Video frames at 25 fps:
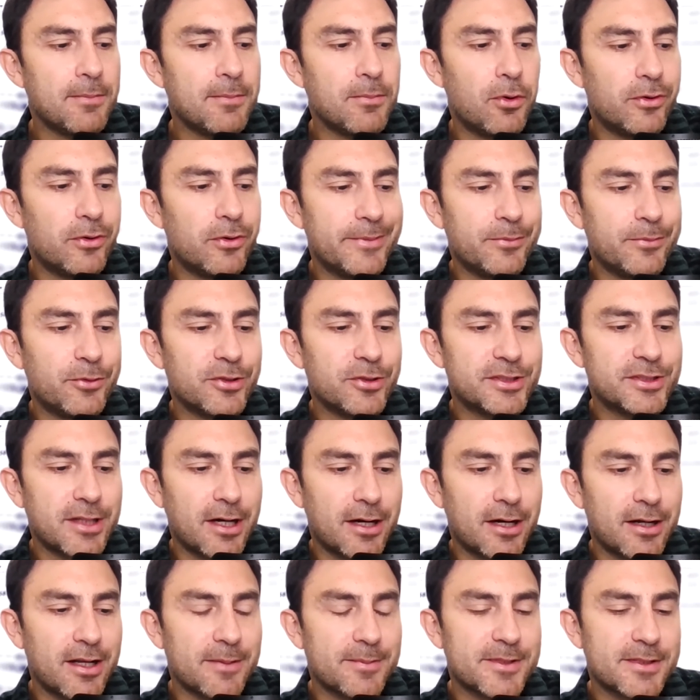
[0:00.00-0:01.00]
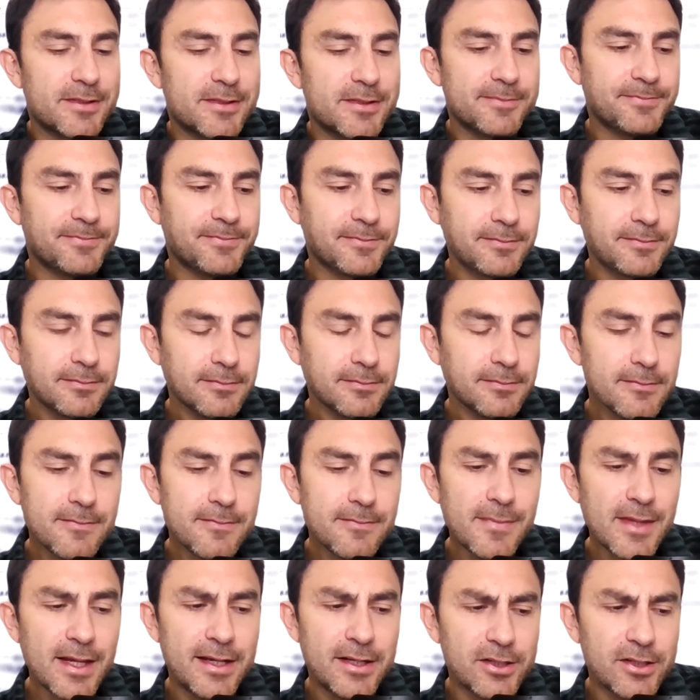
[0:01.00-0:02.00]
more and more startups
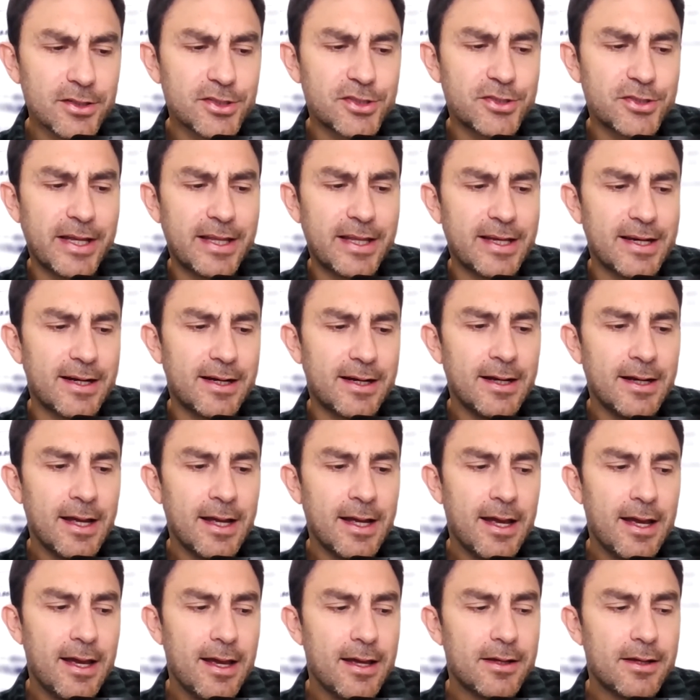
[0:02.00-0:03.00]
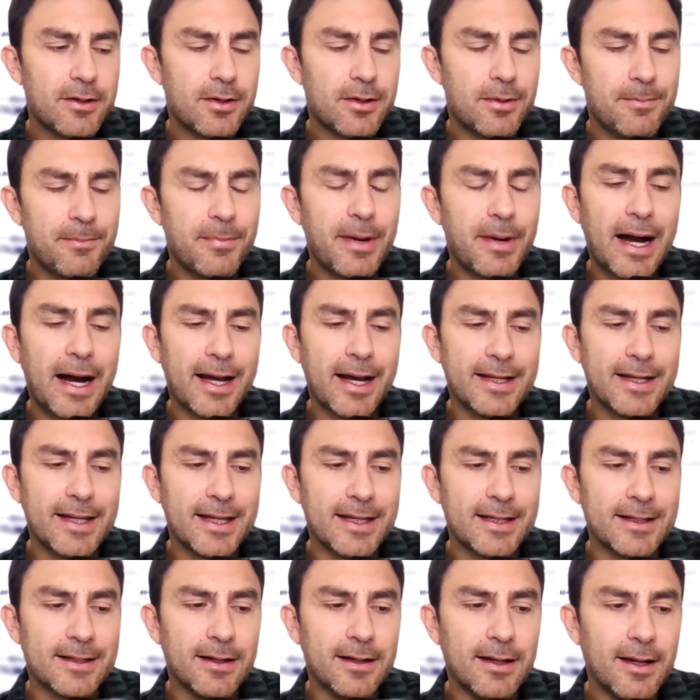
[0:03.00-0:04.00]
in Australia
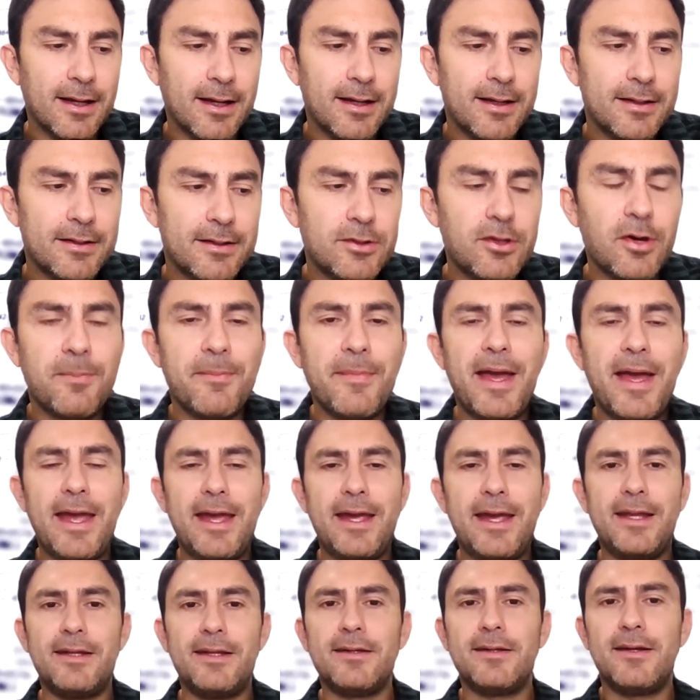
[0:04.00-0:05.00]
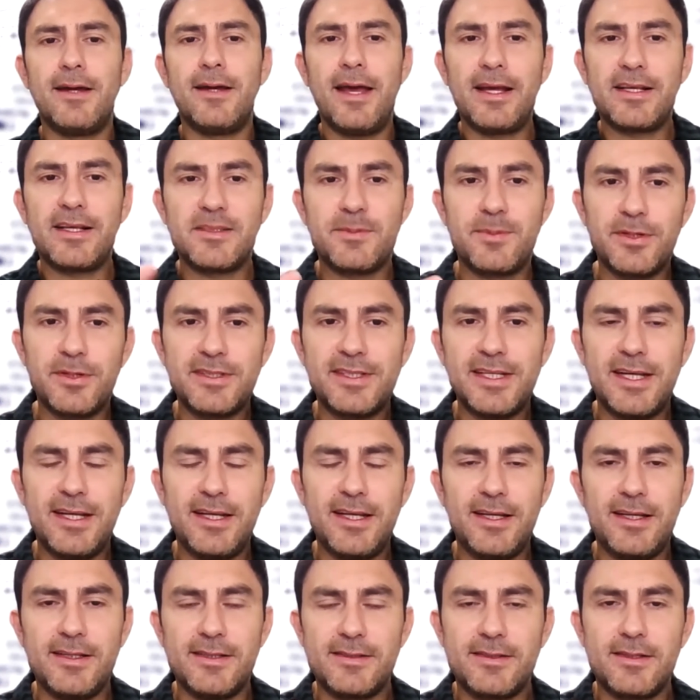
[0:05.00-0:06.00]
combining domain
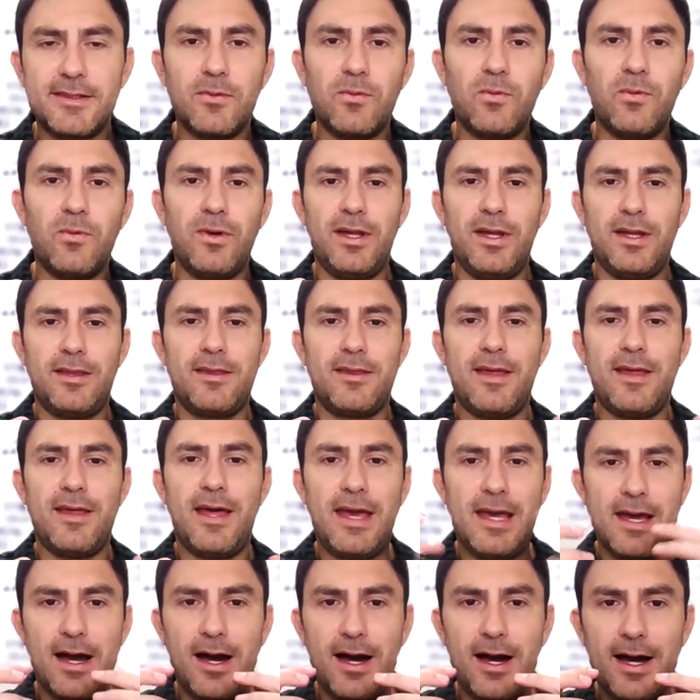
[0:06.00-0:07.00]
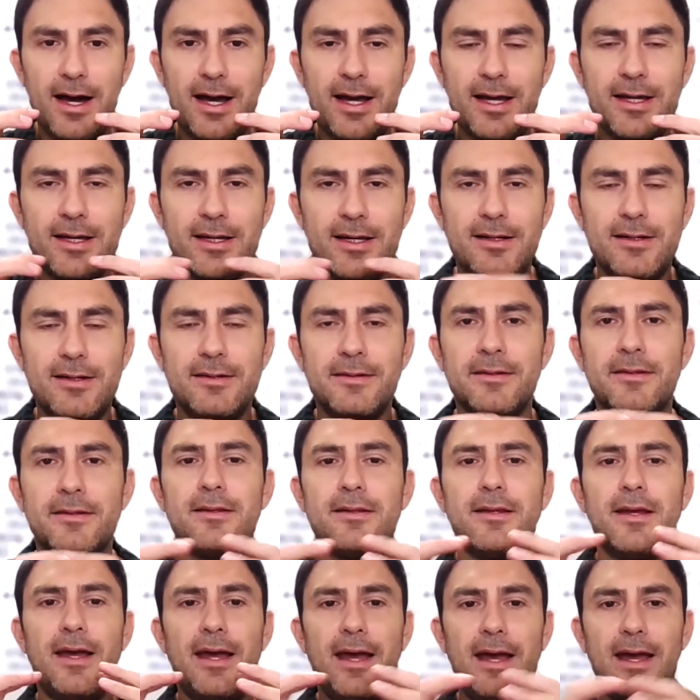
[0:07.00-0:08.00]
expertise with AI,
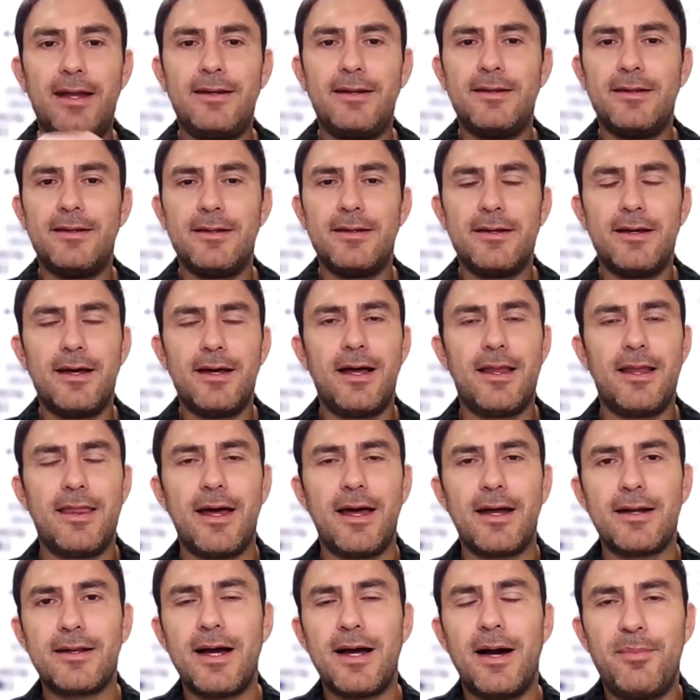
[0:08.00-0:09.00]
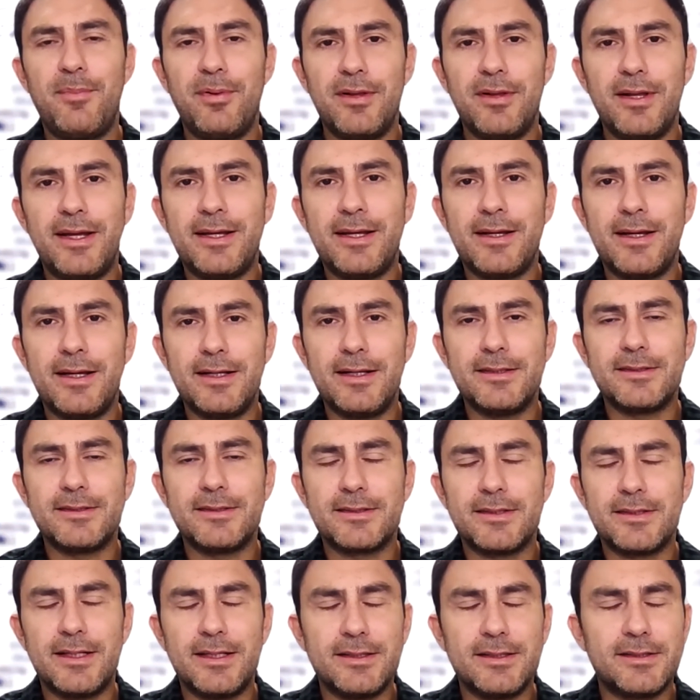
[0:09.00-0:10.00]
and that coupling
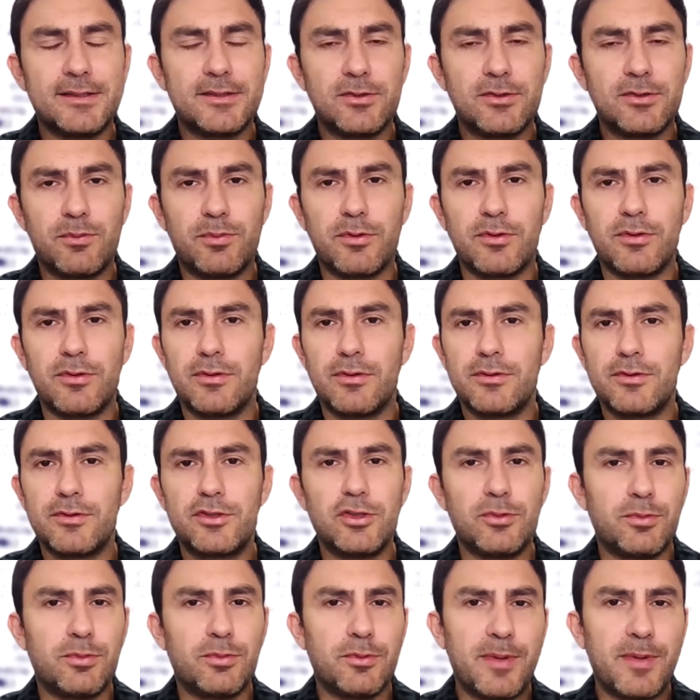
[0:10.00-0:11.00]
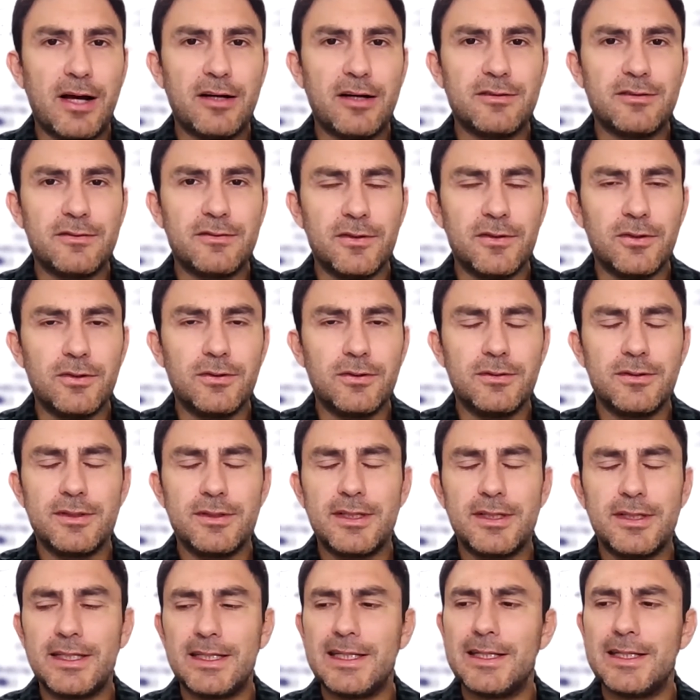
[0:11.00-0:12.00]
is super powerful,
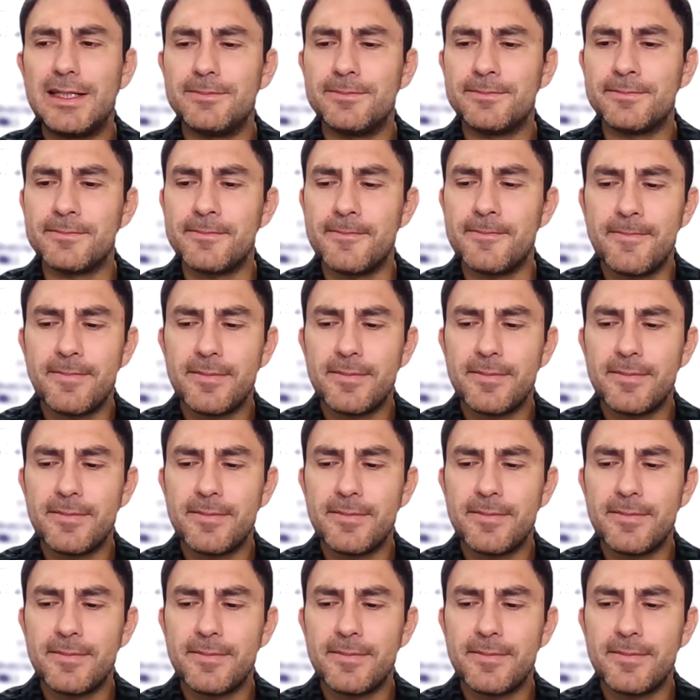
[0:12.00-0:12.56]
and